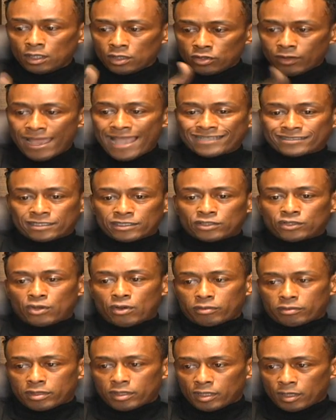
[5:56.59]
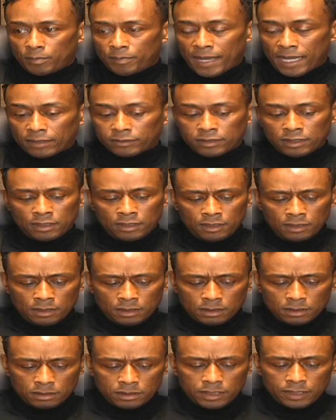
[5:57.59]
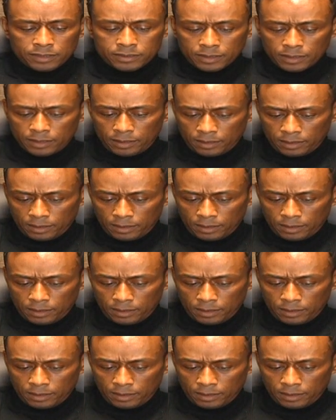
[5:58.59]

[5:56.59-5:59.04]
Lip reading: you're actually talking about this